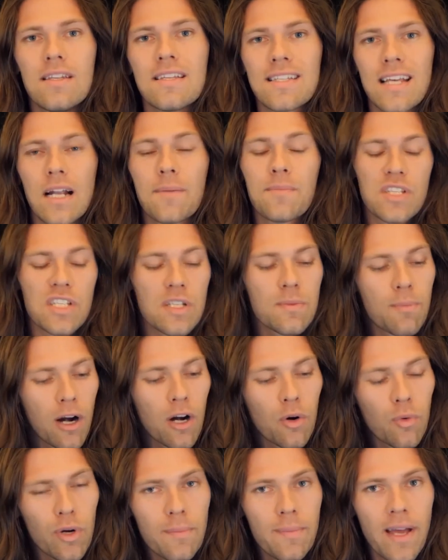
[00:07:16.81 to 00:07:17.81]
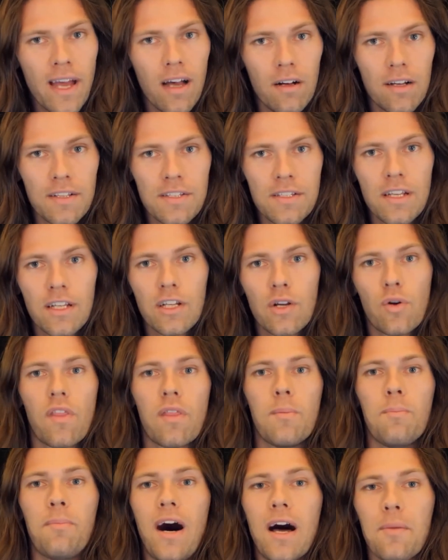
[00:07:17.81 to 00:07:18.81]
To set up the Smart Rebalance, go to
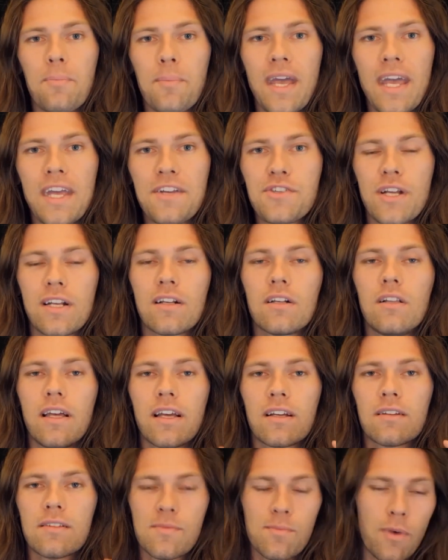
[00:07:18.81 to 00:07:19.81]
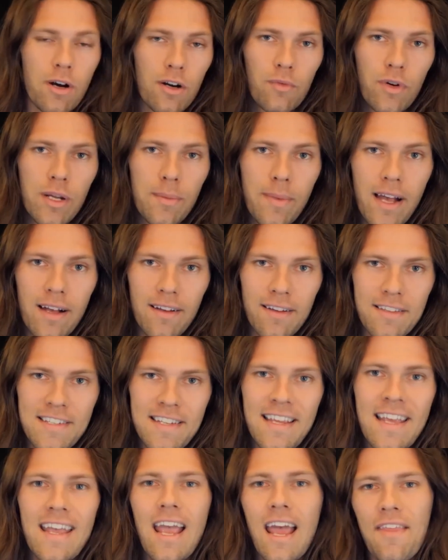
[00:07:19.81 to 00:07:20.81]
the bot page and click Smart
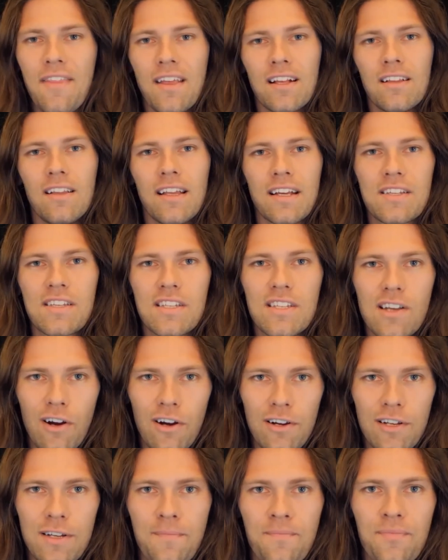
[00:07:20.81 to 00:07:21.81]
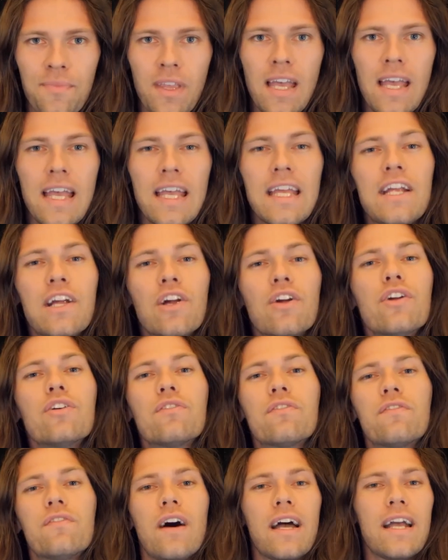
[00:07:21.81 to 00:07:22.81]
Rebalance, and then click Start. Here
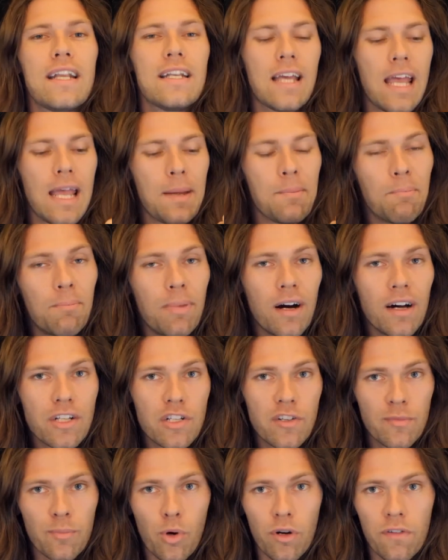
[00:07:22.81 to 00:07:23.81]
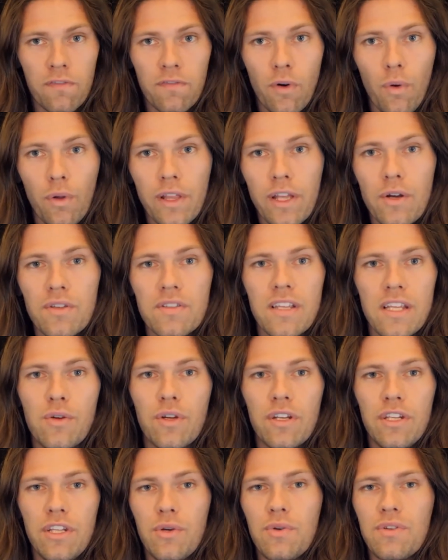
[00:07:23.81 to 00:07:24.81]
you'll find a bunch of portfolios that you
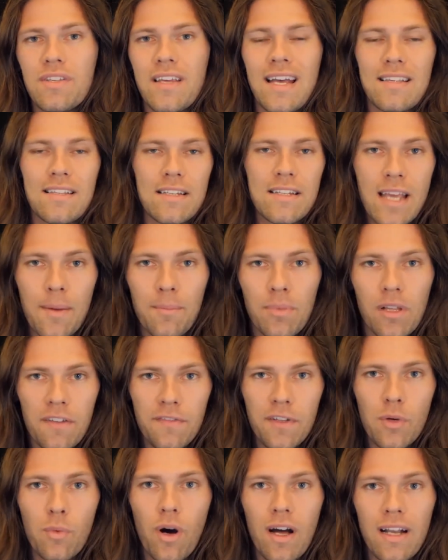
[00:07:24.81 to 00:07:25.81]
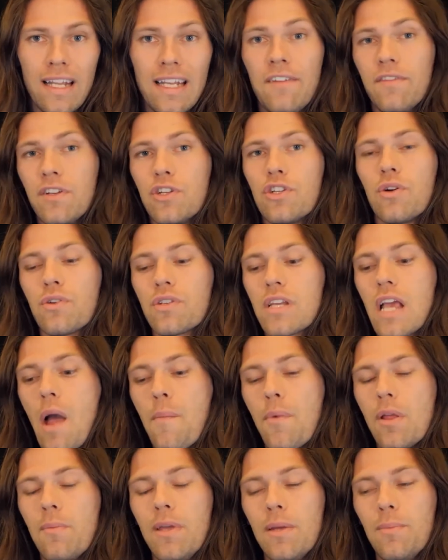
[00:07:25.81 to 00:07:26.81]
can use as a template if you want. It even shows how
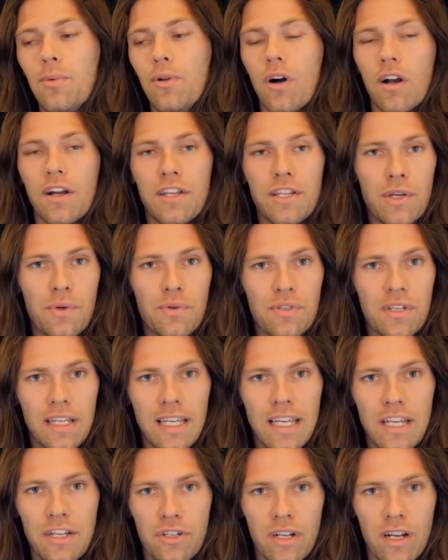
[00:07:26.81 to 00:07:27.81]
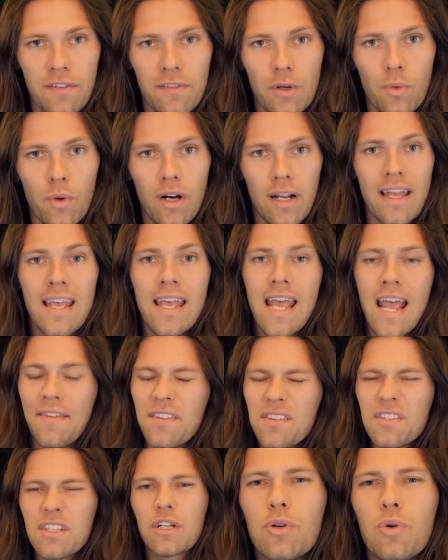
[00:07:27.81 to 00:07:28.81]
many people are using each and every one. And
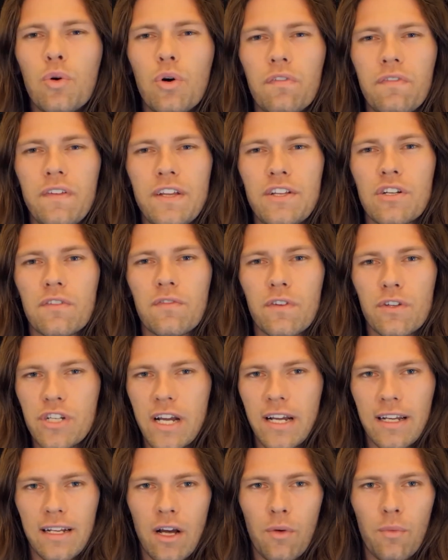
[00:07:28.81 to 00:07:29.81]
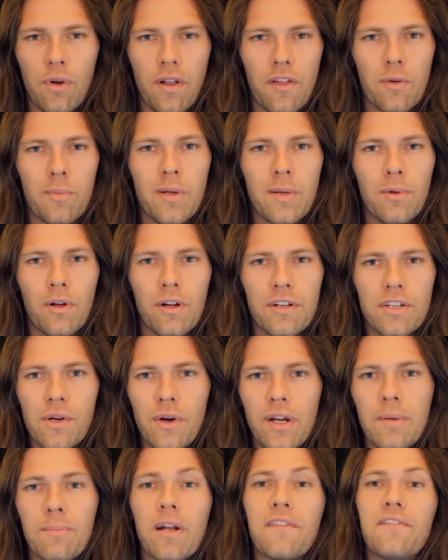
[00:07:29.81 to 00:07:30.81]
this is a cool feature for checking out what other people are
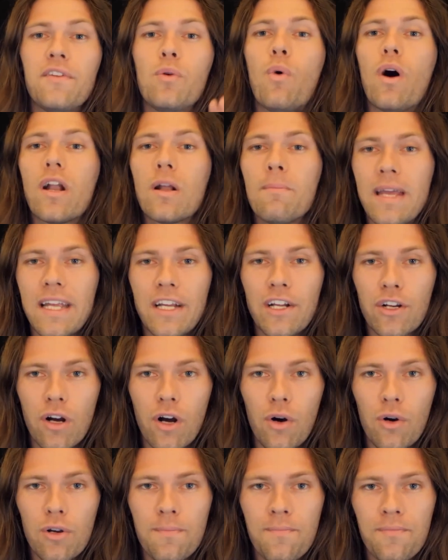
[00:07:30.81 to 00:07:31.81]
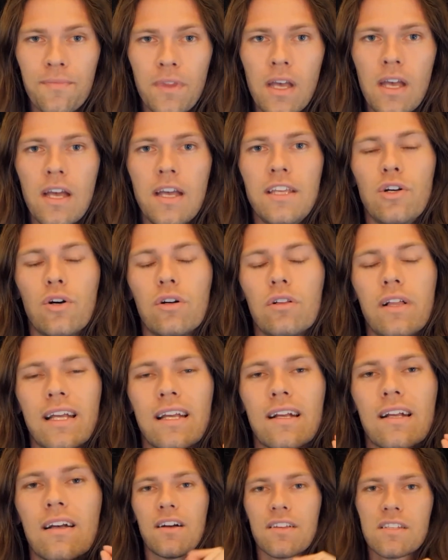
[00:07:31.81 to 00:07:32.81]
doing, but if you want to make your own, you'll
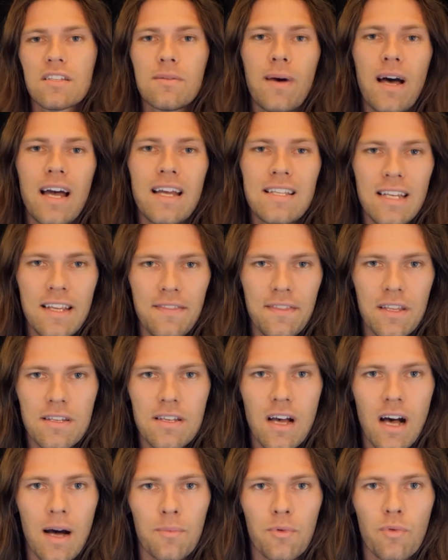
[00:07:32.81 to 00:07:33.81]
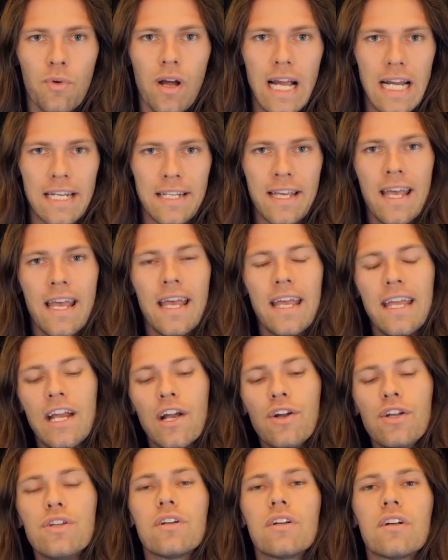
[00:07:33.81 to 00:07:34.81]
click Customize in the top right.
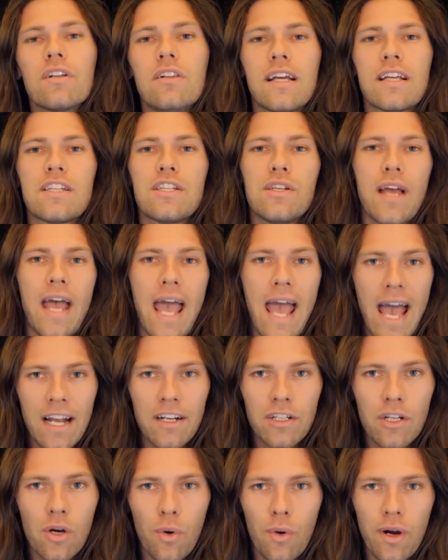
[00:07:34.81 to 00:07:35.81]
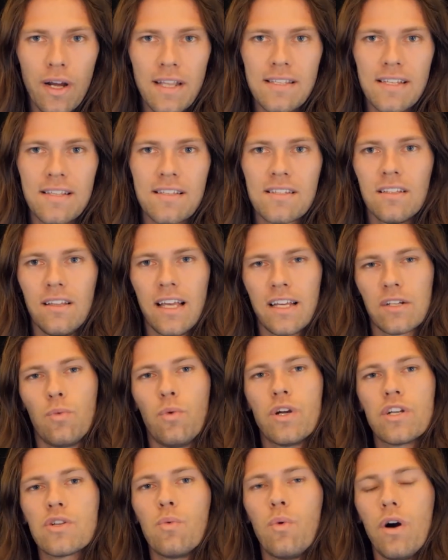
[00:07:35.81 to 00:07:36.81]
Here you can click to add coins and select
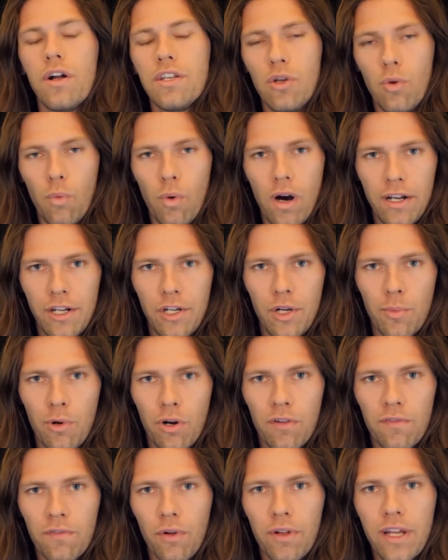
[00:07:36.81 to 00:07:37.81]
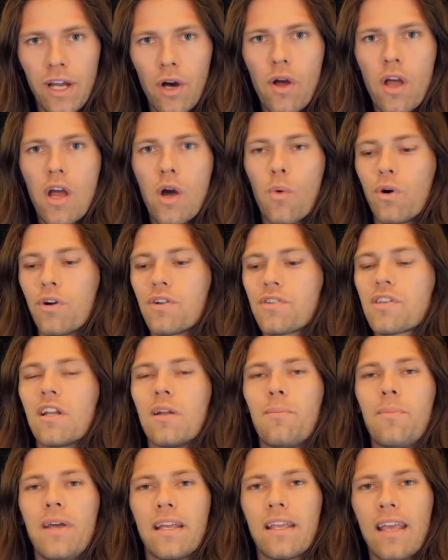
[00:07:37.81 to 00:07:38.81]
which one you want in your portfolio. We're just
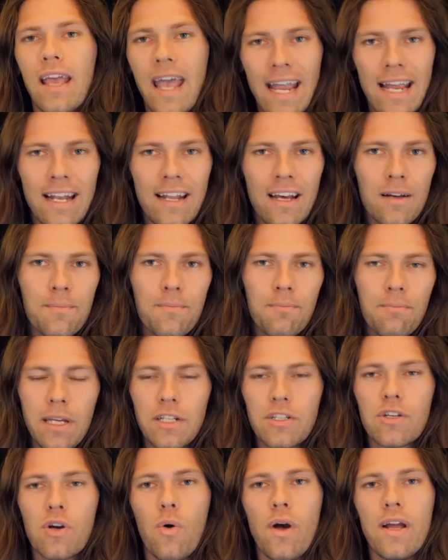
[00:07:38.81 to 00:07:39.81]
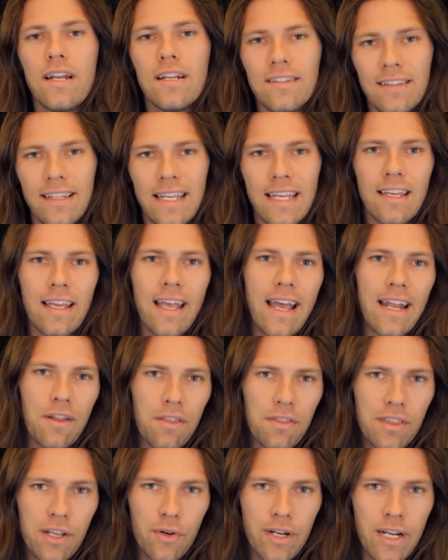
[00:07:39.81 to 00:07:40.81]
going to pick ADA, Bitcoin, Link, and
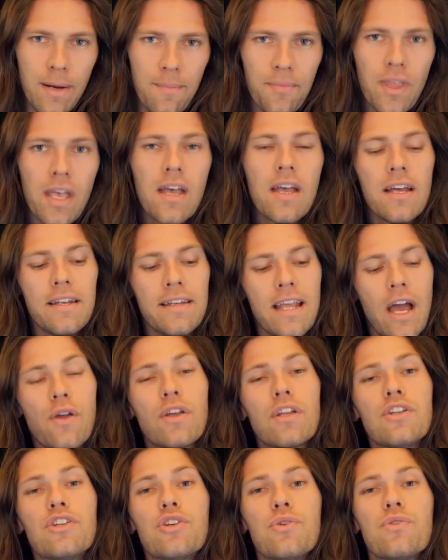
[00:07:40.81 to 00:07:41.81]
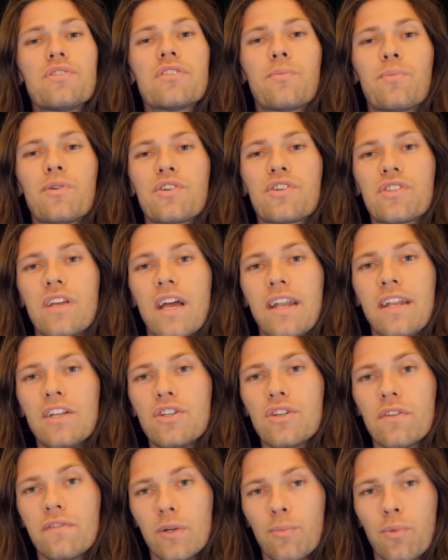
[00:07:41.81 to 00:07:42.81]
Ethereum. Now you can choose the
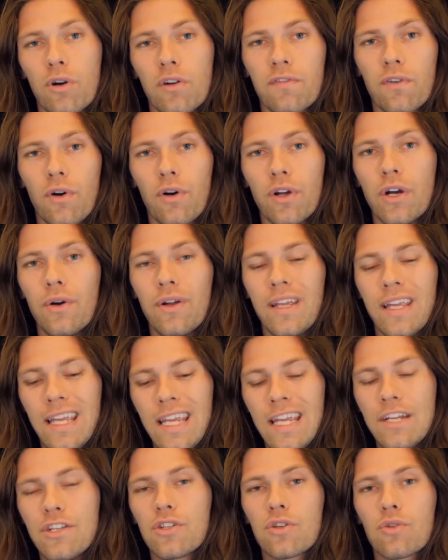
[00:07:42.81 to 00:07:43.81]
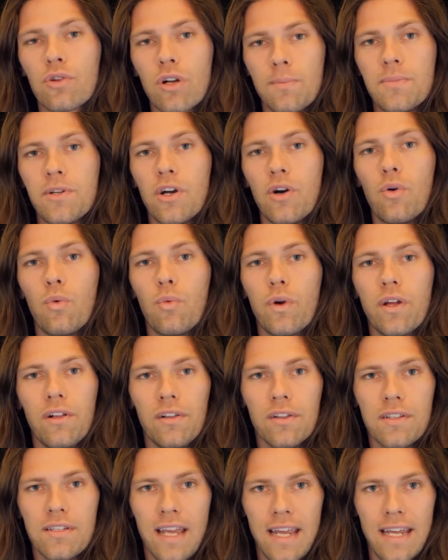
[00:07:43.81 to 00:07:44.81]
percentage of your portfolio each crypto
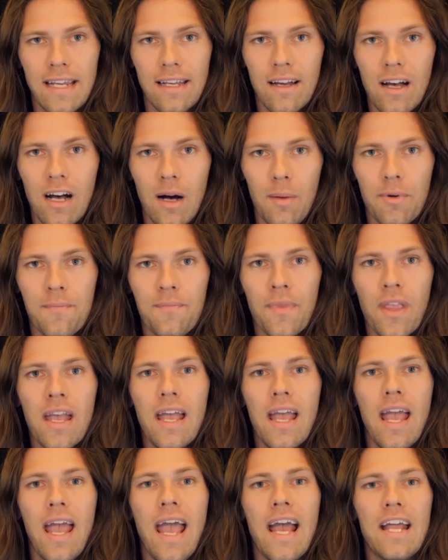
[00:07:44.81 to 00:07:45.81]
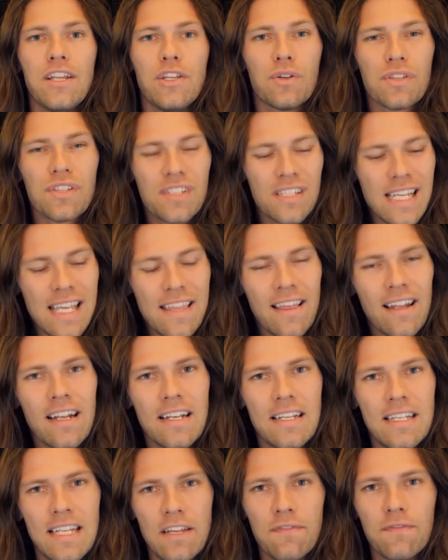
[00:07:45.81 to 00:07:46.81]
will take up. And you'll see that
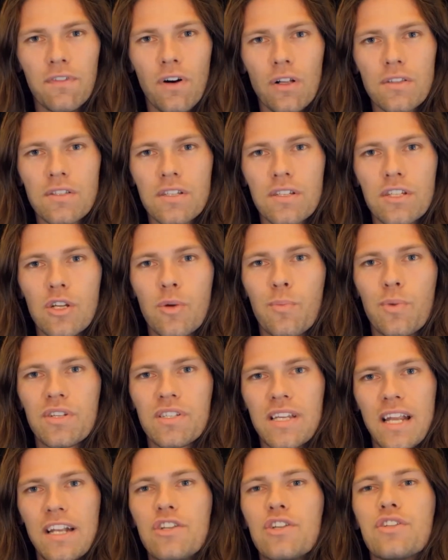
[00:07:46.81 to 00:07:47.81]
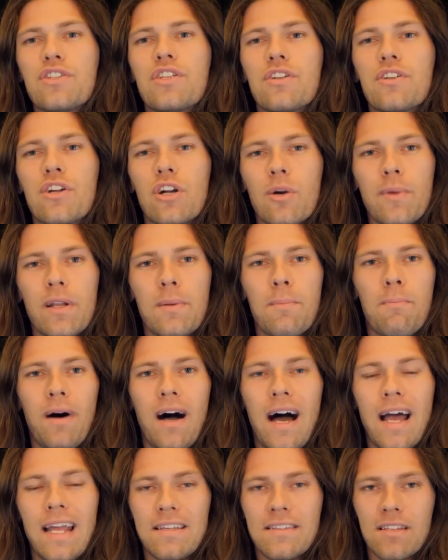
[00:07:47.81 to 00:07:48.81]
it defaults to percentages determined
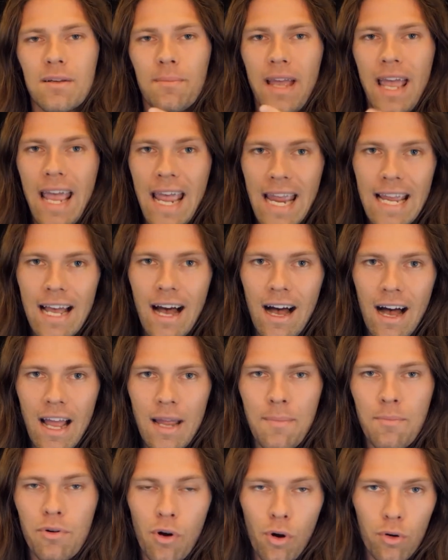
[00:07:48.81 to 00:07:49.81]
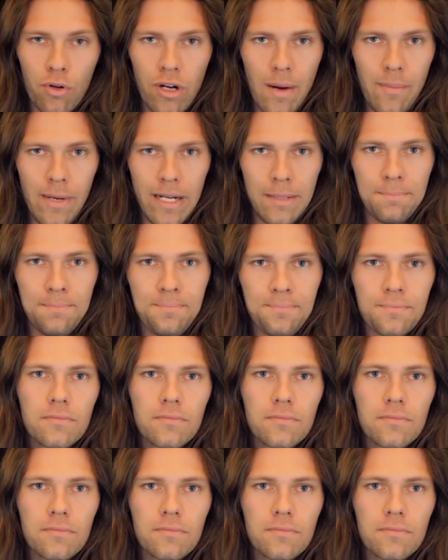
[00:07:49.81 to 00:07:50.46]
by some AI programming.